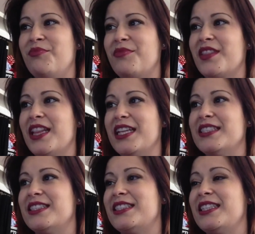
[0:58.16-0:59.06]

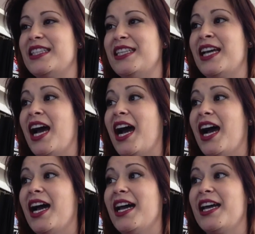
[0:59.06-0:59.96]
Let's see,
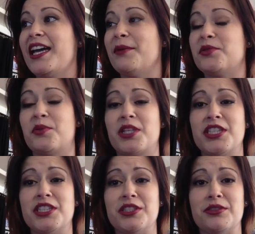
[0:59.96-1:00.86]
I am
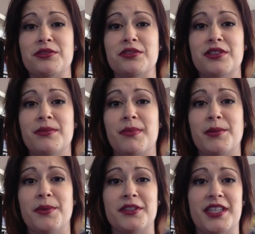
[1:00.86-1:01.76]
22, my
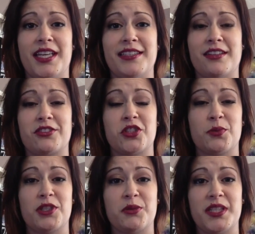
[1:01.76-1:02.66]
birthday is October
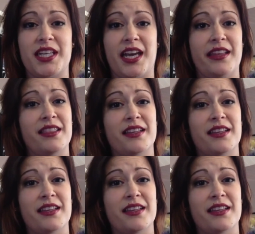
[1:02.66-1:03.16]
29th,